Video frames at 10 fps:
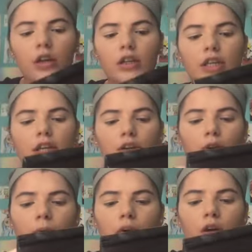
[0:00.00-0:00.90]
it's like a
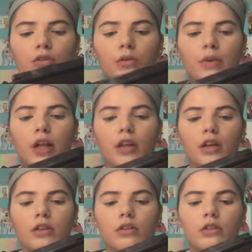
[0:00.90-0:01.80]
cream contour
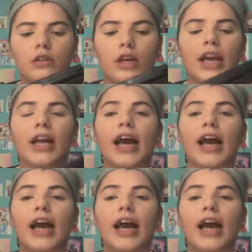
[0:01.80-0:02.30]
palette. And it